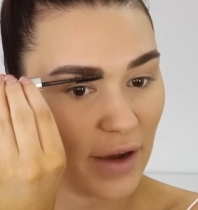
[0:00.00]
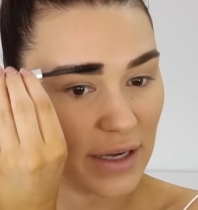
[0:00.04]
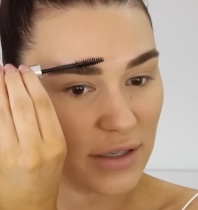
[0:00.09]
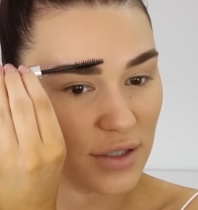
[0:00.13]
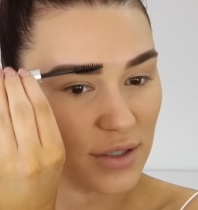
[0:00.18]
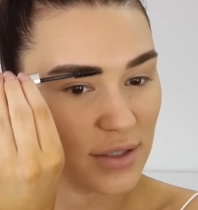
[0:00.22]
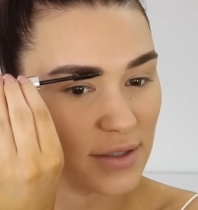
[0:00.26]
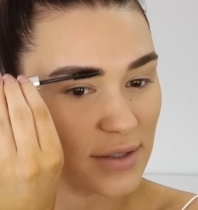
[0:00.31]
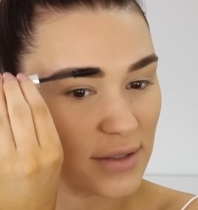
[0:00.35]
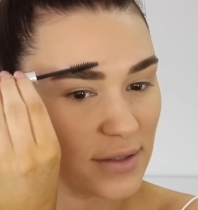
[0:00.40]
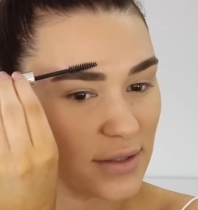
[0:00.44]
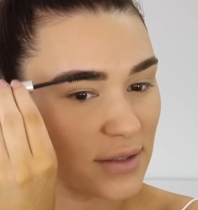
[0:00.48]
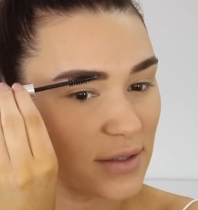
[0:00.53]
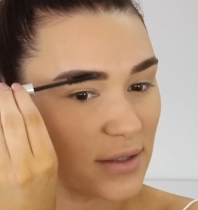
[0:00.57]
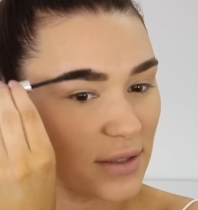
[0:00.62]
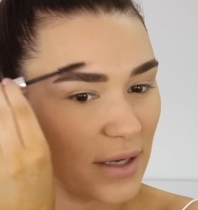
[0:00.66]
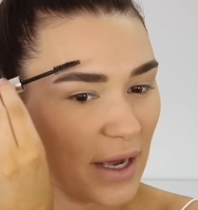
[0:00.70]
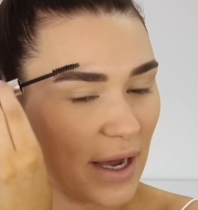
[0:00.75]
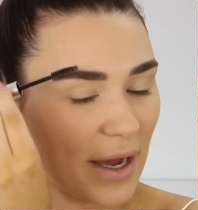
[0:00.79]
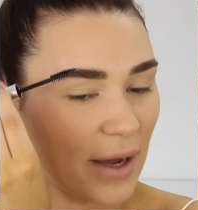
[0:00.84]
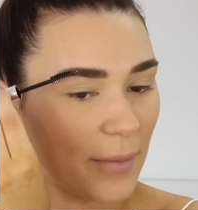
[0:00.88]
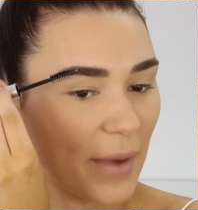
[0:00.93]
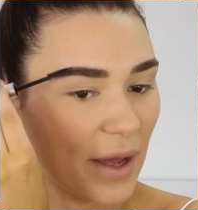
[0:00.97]
I
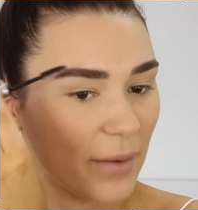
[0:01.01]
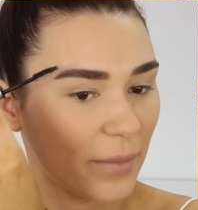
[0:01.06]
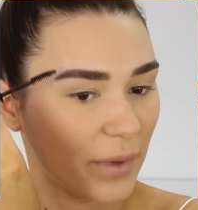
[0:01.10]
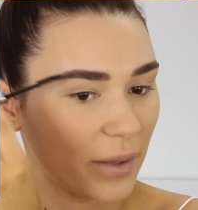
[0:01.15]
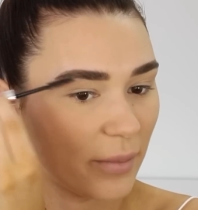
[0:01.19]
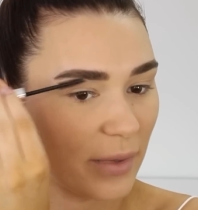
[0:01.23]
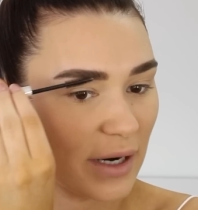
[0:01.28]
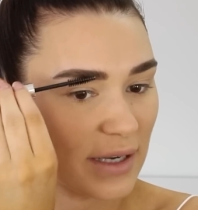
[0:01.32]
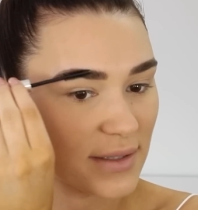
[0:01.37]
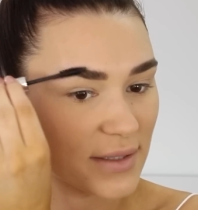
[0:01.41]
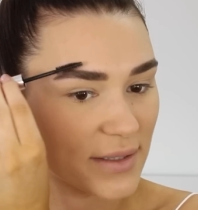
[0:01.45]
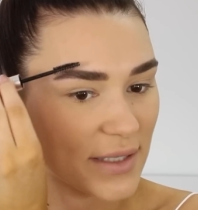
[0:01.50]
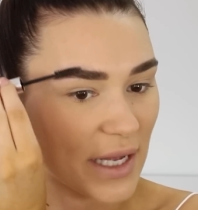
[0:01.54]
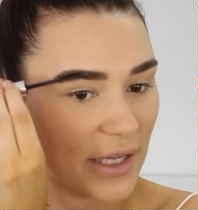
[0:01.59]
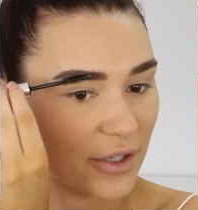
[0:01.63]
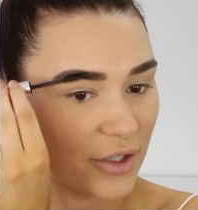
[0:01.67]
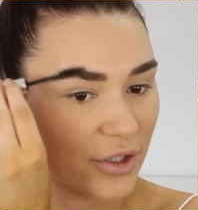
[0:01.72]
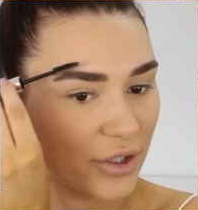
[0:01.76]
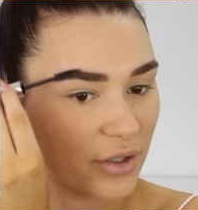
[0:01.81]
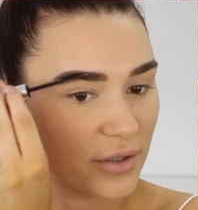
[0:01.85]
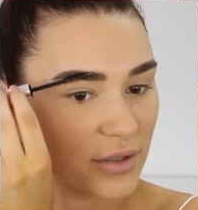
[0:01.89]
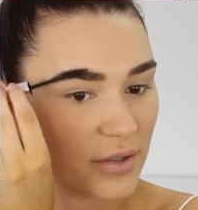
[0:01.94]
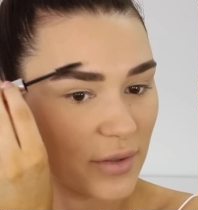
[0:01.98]
just have my brows
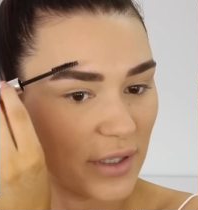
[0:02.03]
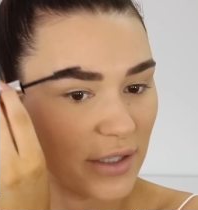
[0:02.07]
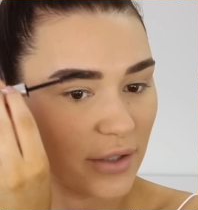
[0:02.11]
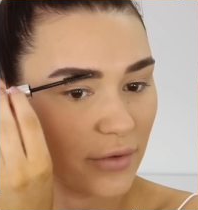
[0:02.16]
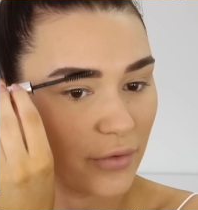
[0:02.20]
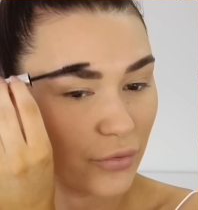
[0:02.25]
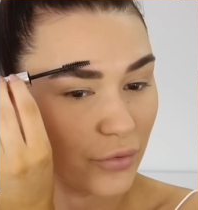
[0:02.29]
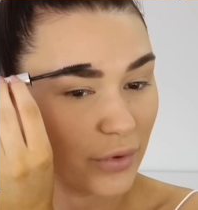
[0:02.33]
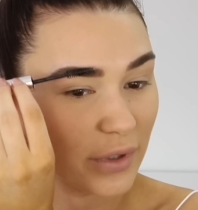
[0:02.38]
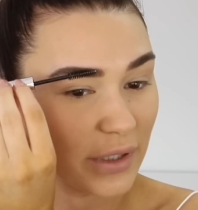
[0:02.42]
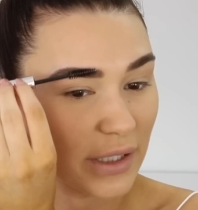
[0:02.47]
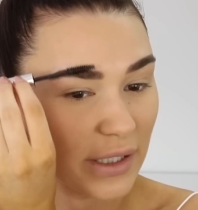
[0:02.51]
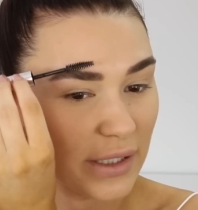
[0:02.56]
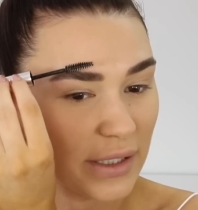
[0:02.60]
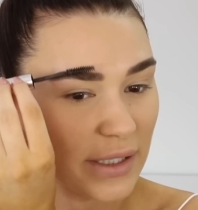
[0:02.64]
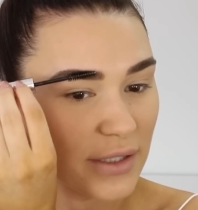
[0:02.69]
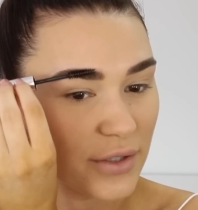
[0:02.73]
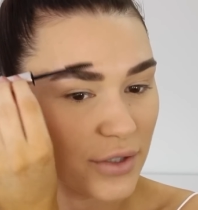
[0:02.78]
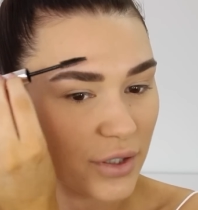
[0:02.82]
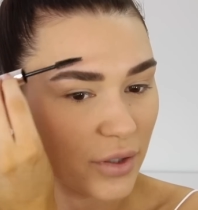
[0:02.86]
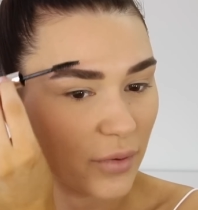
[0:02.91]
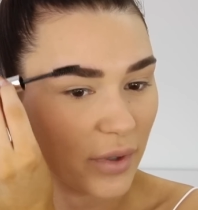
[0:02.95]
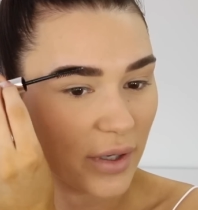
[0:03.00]
tattooed on, so I don't really
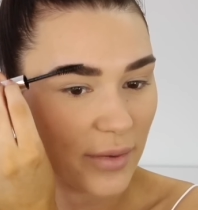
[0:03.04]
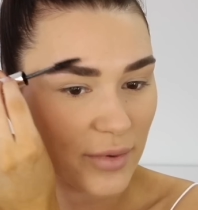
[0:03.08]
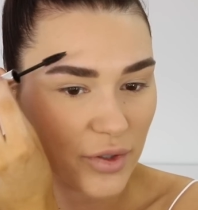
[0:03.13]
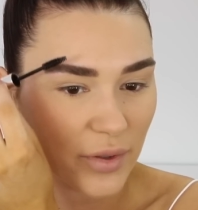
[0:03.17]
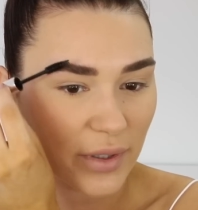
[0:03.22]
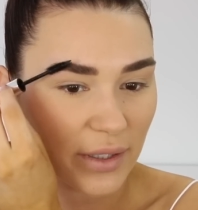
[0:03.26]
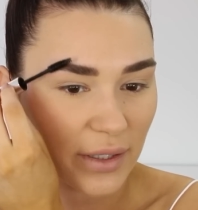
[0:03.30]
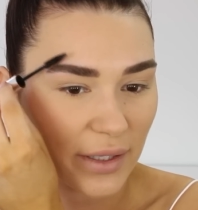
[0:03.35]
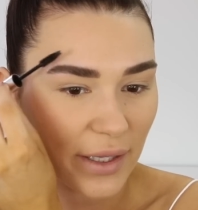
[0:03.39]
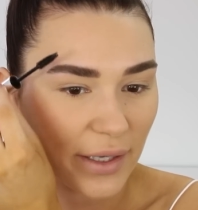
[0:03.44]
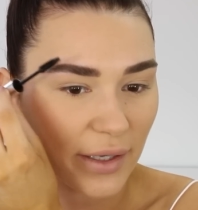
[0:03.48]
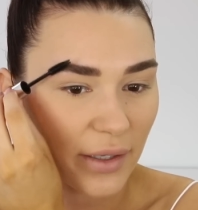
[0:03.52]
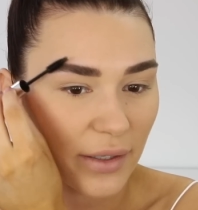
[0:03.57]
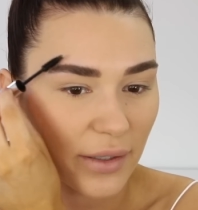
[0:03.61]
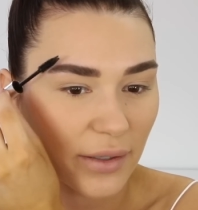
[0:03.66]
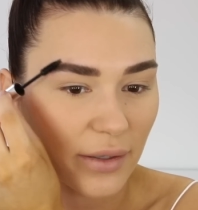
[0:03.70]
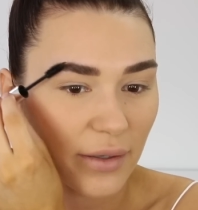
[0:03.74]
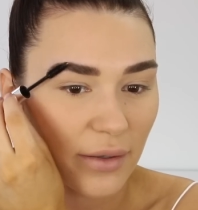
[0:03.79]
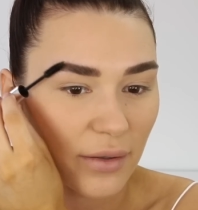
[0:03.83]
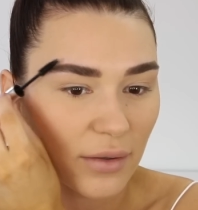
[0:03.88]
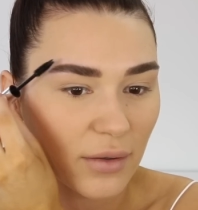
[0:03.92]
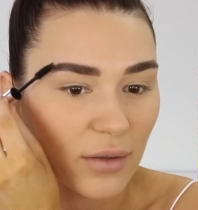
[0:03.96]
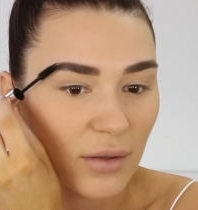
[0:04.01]
need to when I'm doing like
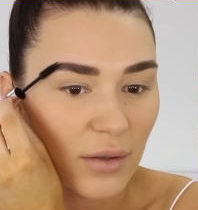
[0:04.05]
a